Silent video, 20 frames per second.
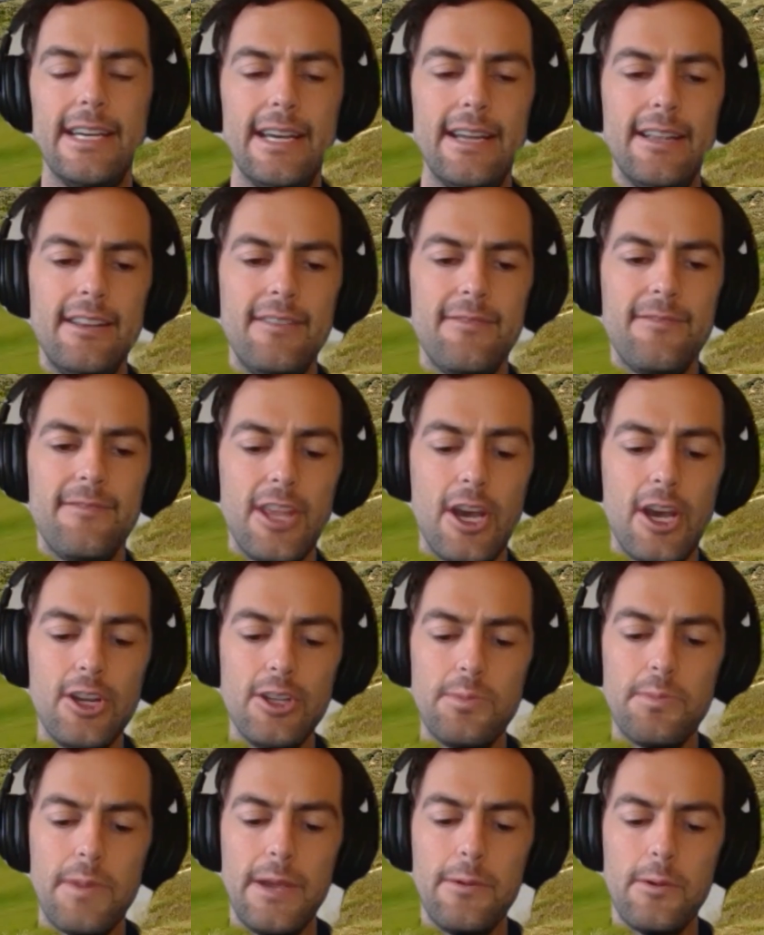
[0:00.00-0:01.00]
For
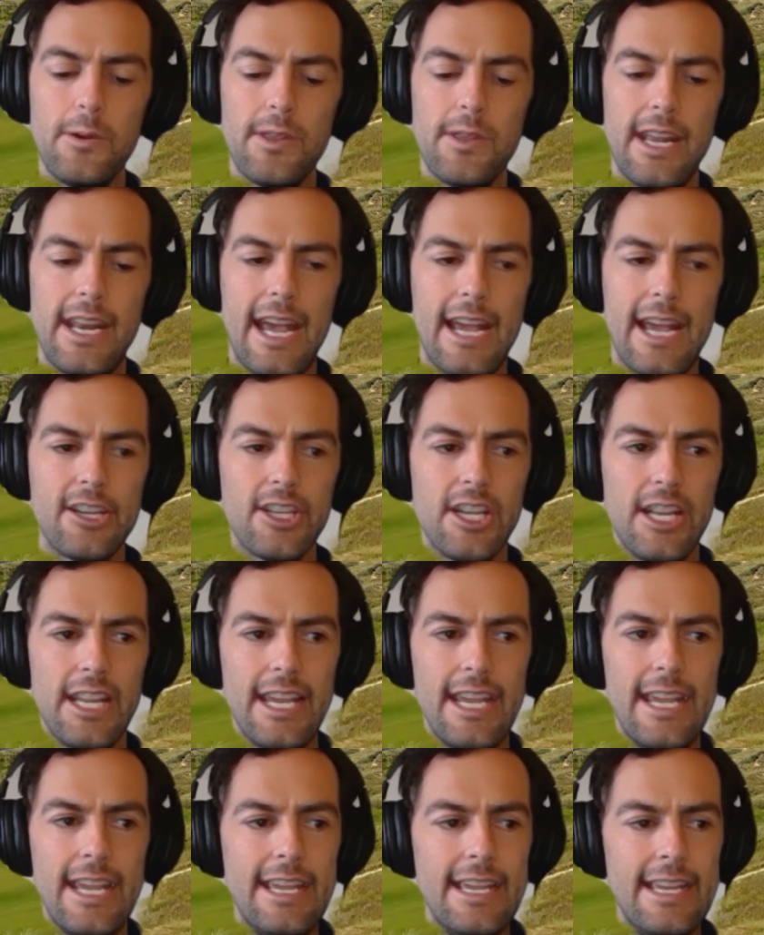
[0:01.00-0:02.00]
those people that
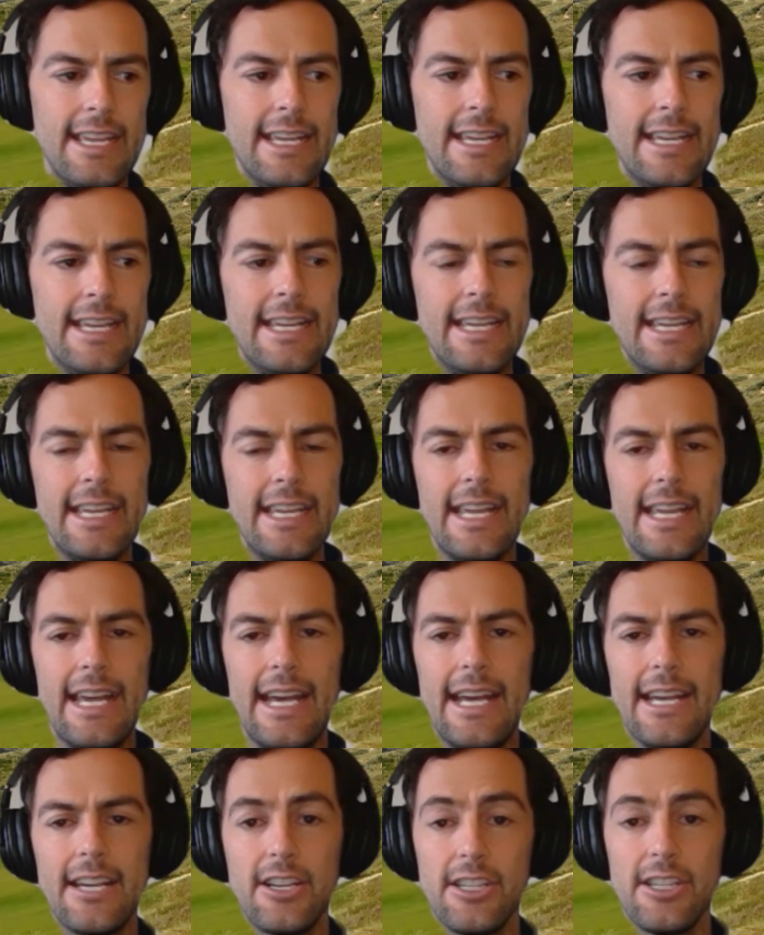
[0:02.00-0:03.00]
actually,
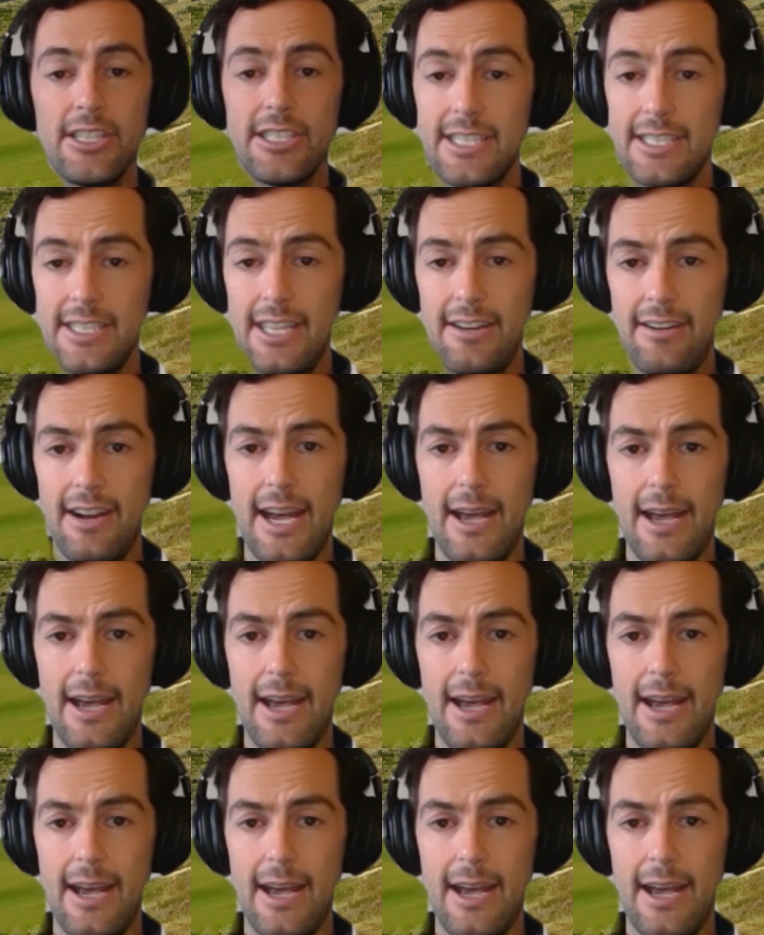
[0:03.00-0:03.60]
because there are